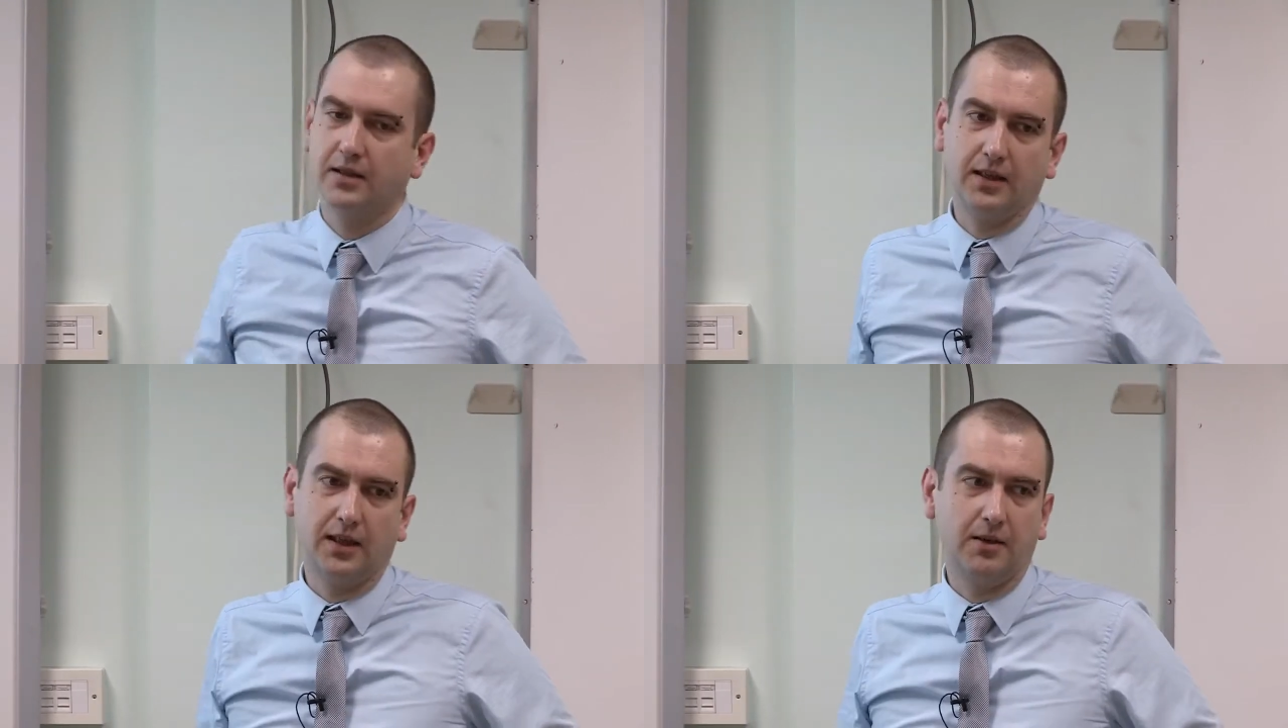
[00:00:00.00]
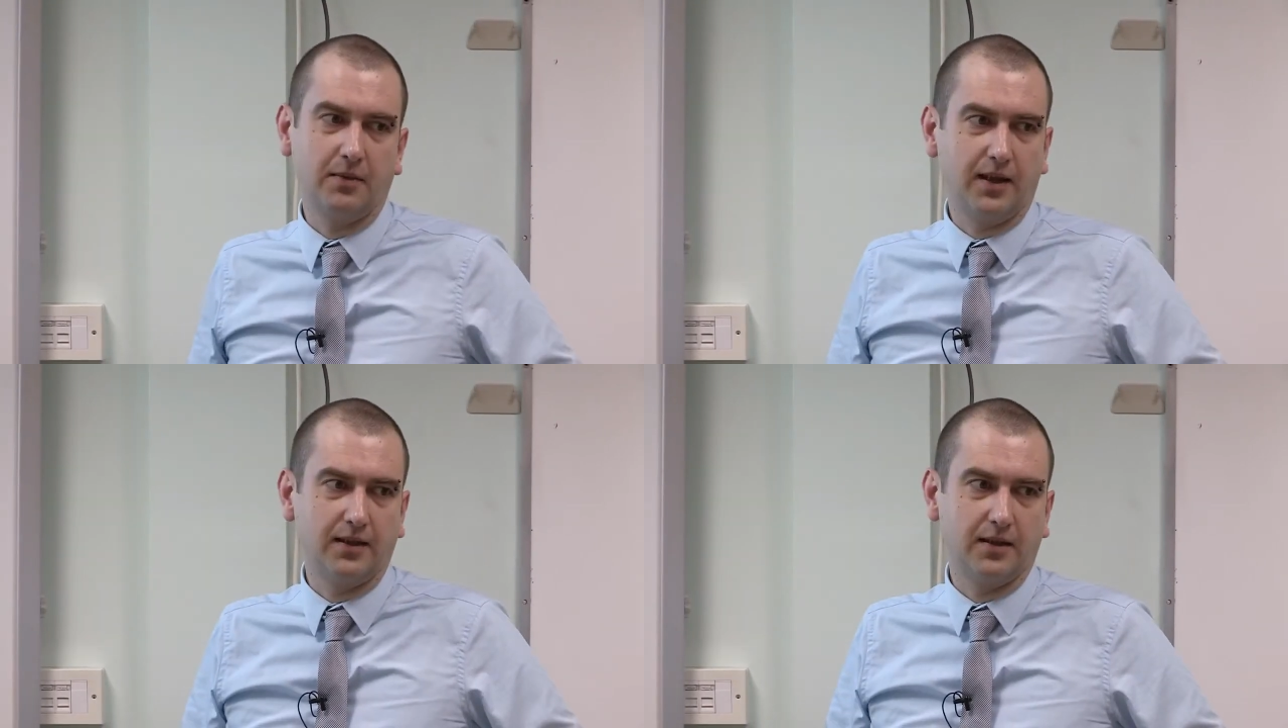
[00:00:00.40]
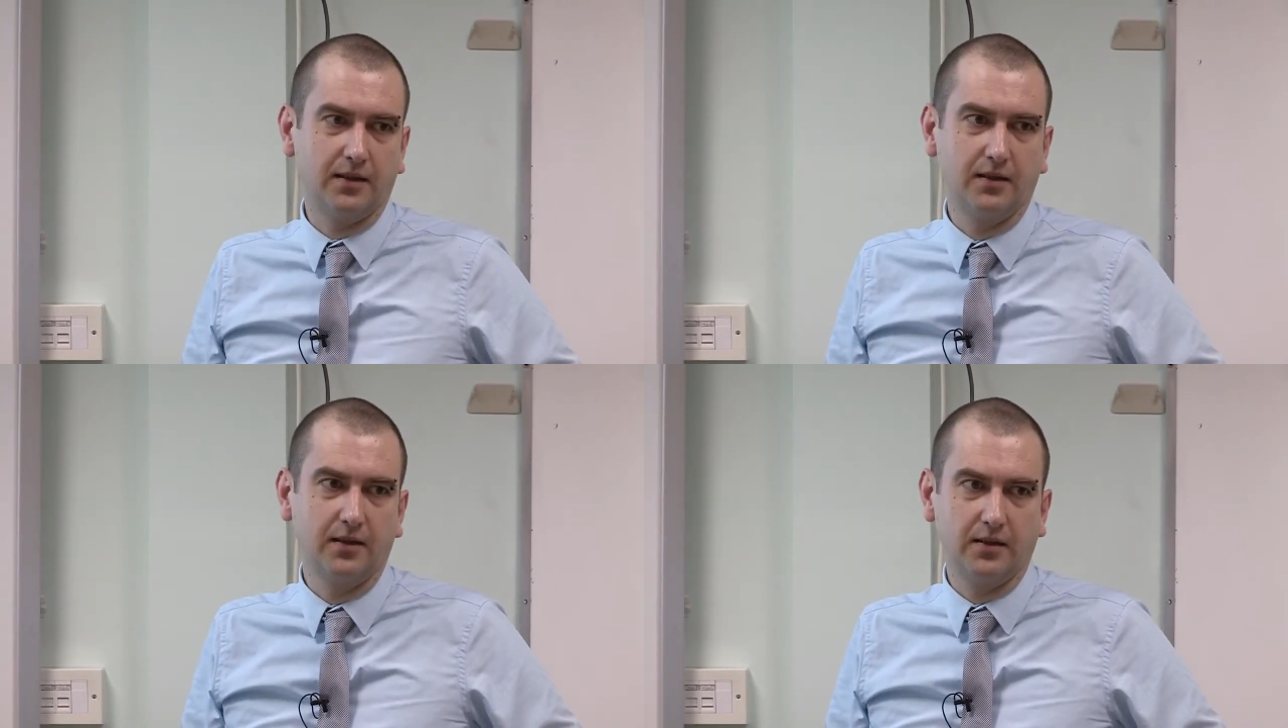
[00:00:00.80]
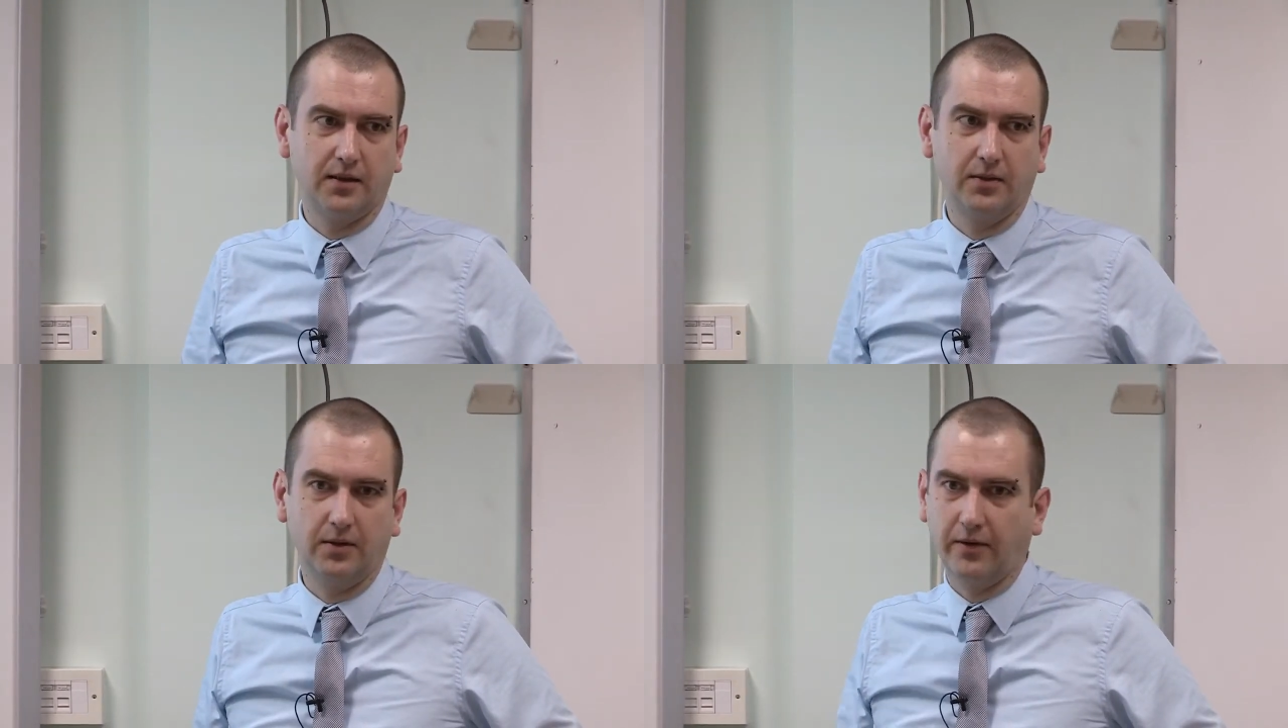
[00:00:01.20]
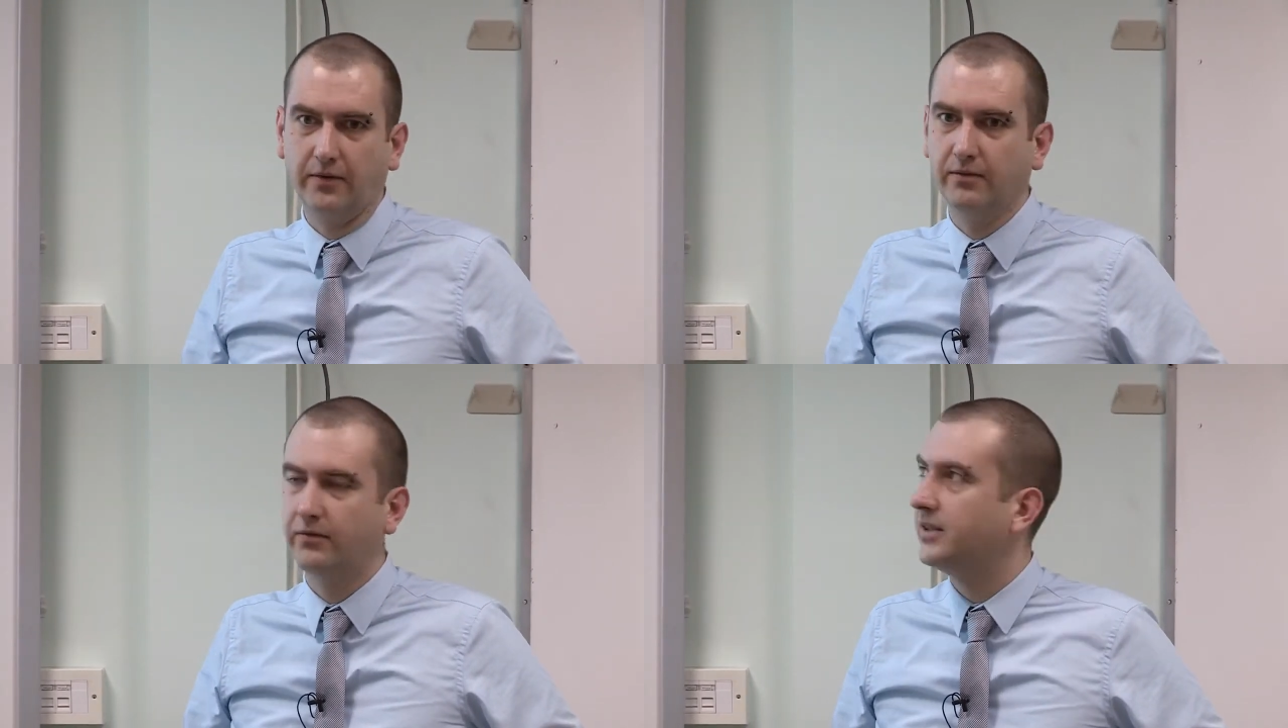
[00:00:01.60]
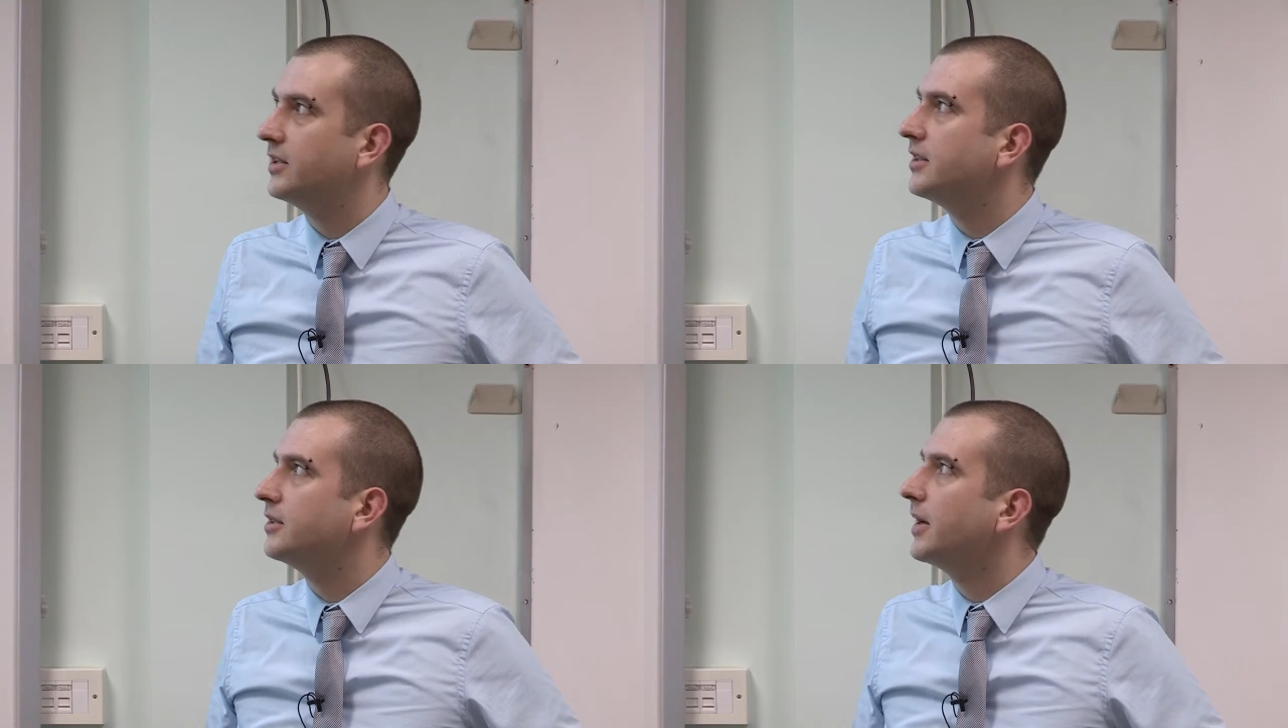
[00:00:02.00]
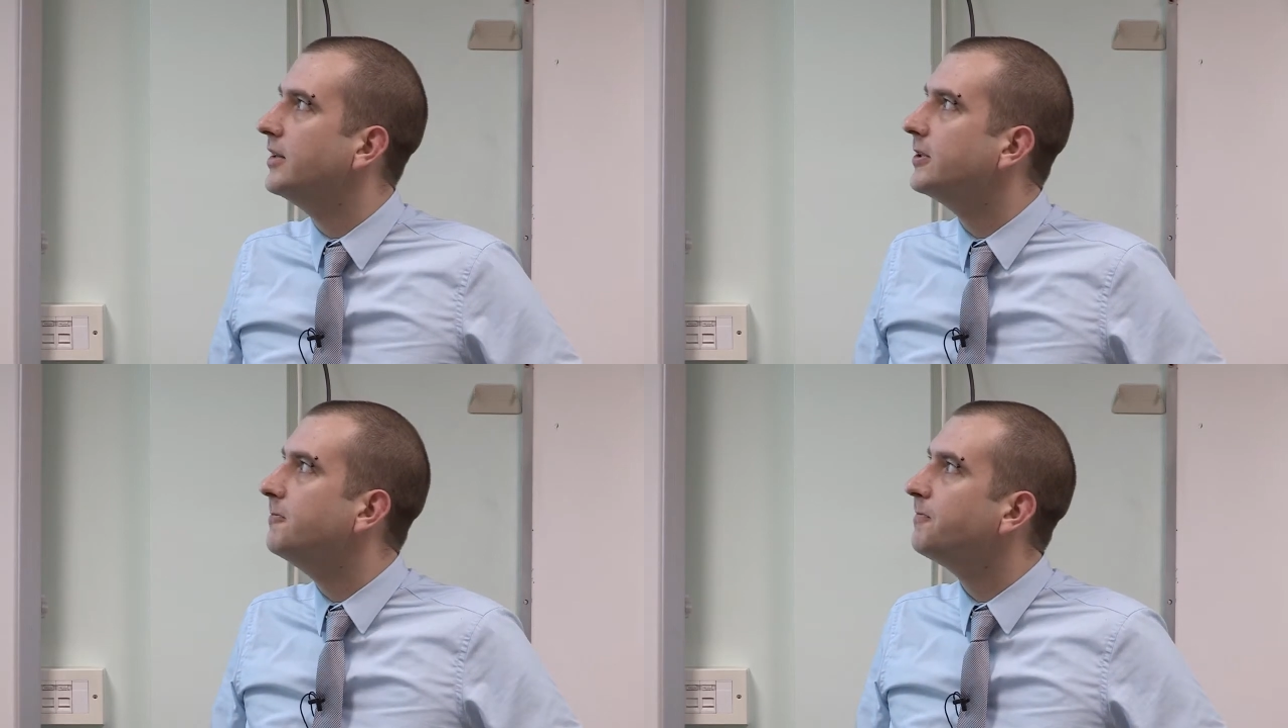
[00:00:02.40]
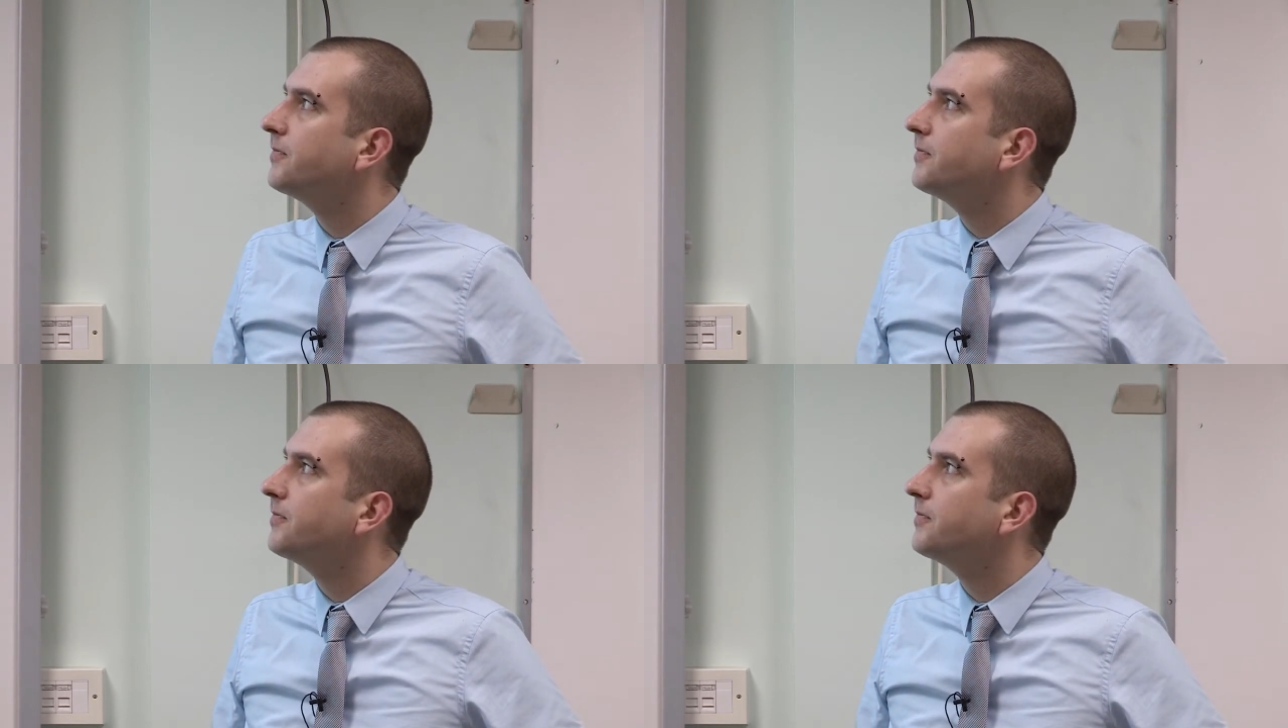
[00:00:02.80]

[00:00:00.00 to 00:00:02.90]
to the accumulator. So you have rigid suspension.